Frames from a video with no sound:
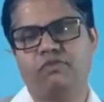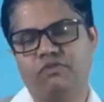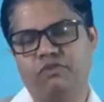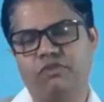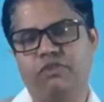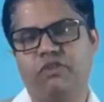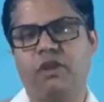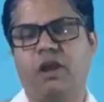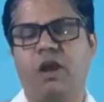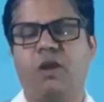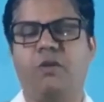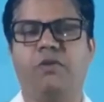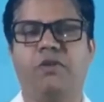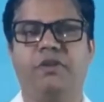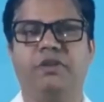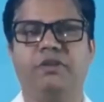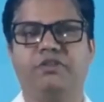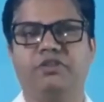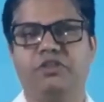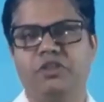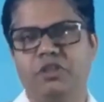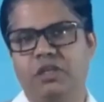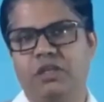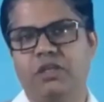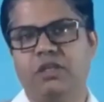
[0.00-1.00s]
for our
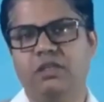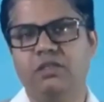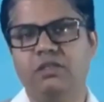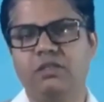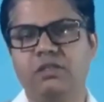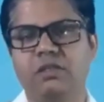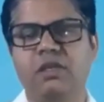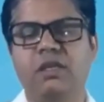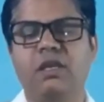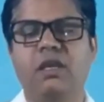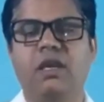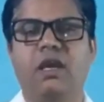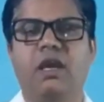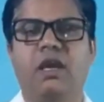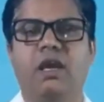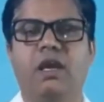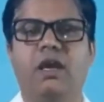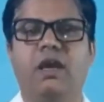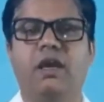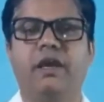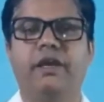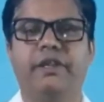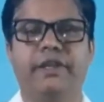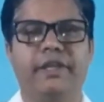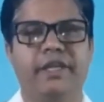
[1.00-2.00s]
children's.
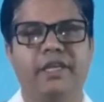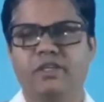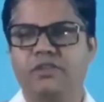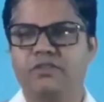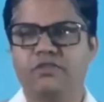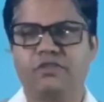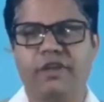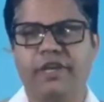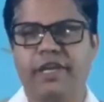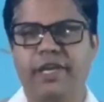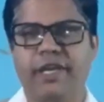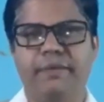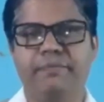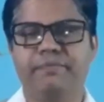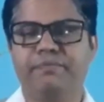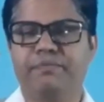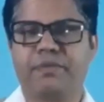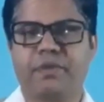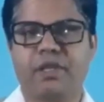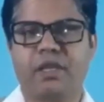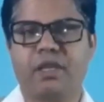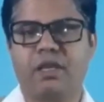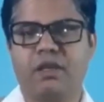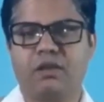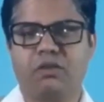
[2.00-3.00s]
It is very
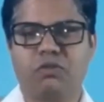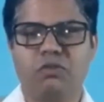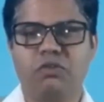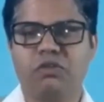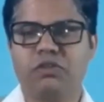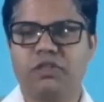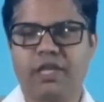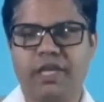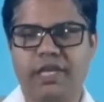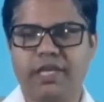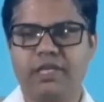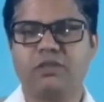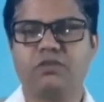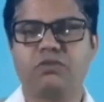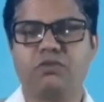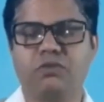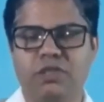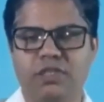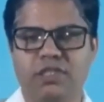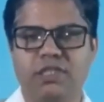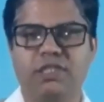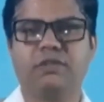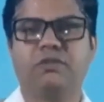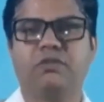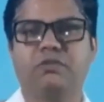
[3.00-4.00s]
good things
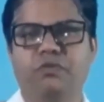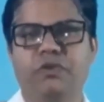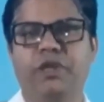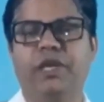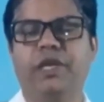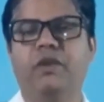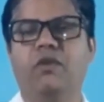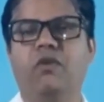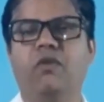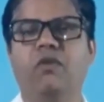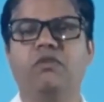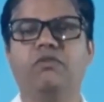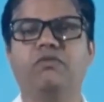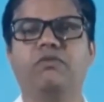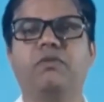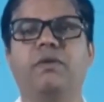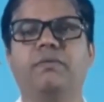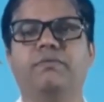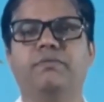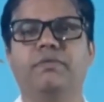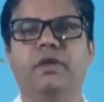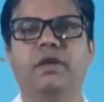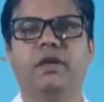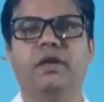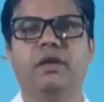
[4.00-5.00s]
which we earn
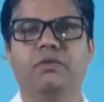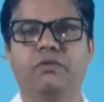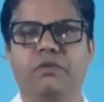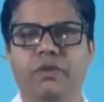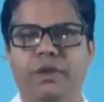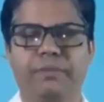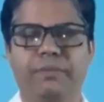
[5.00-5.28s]
from the